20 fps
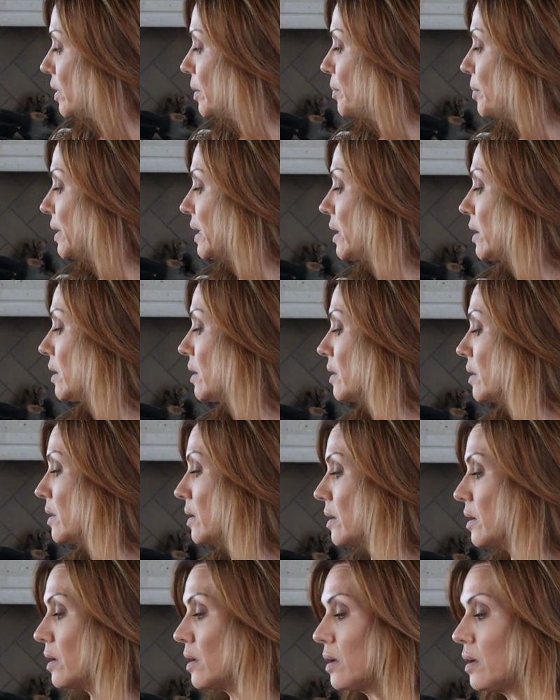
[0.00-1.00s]
would be
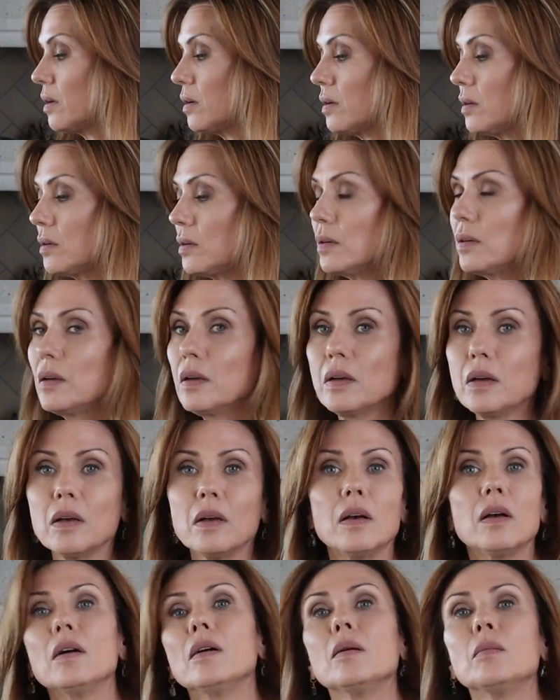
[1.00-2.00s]
the
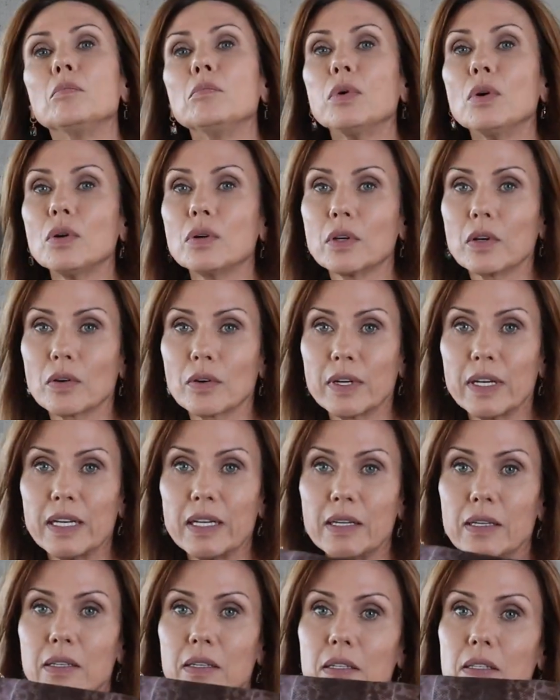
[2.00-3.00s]

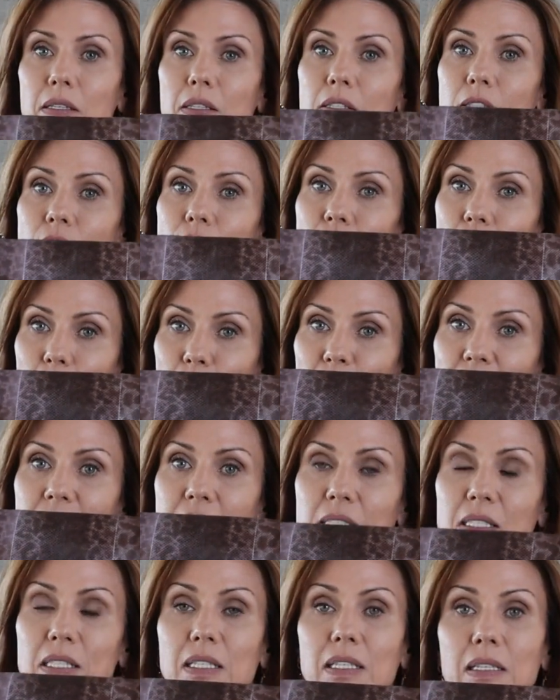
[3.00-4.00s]
Bulgari
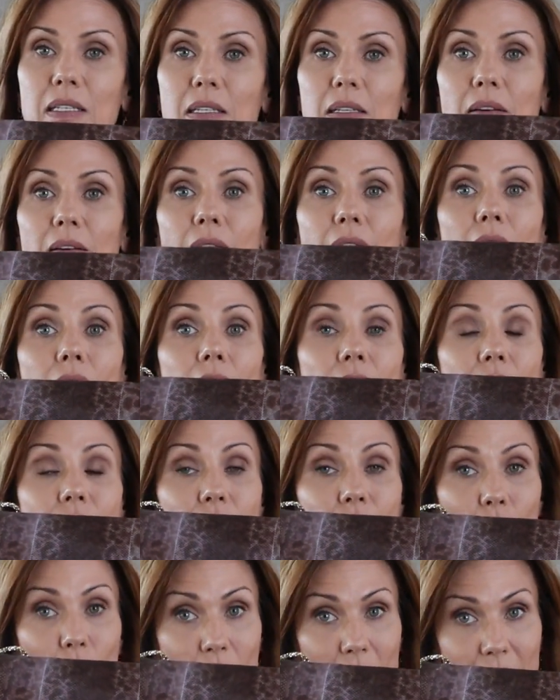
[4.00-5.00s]
Serpentine
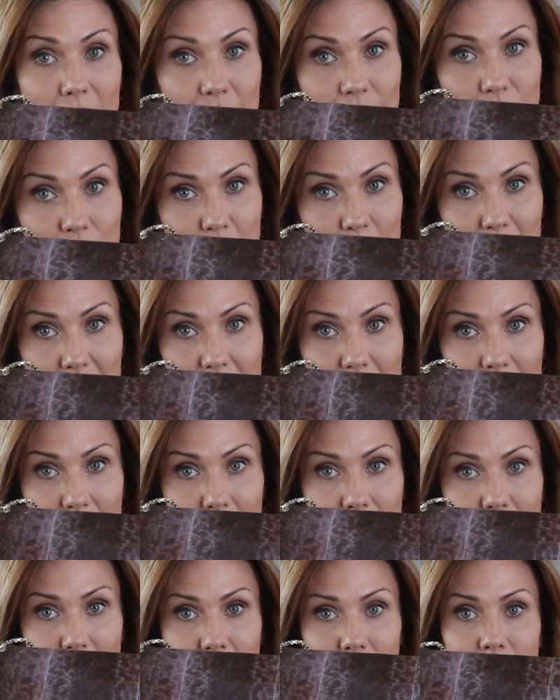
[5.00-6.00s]
Forever
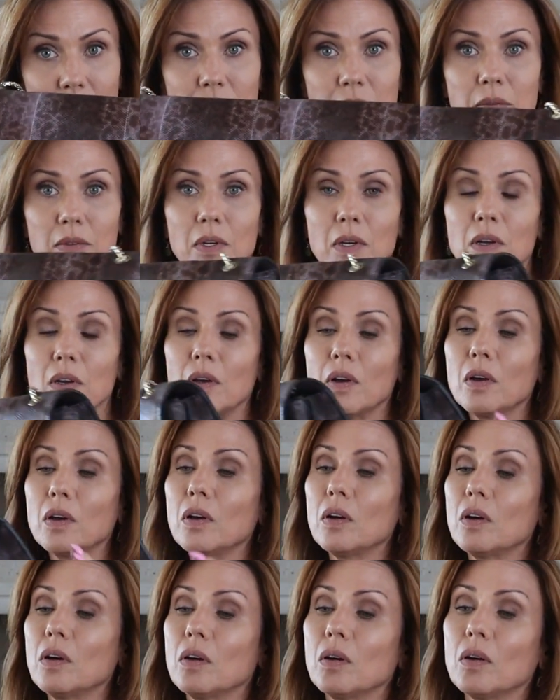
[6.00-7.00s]
bag,
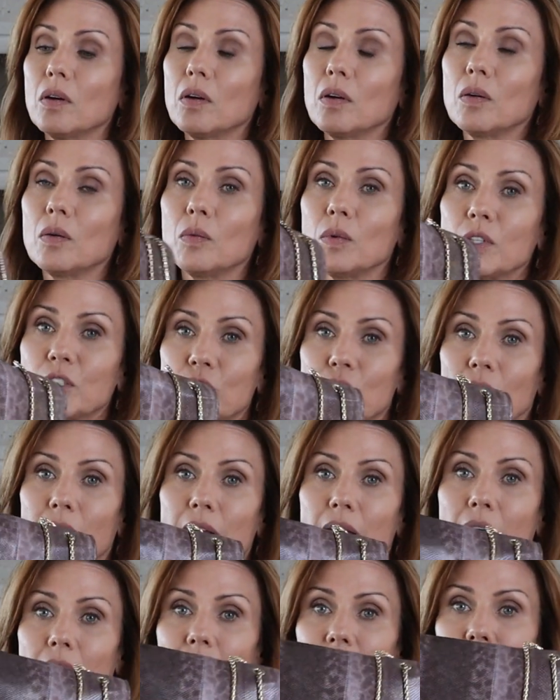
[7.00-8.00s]
which
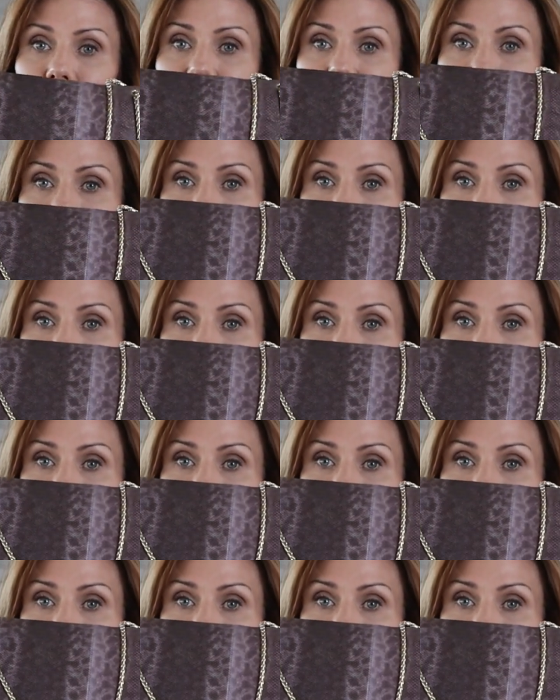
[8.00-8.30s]
I have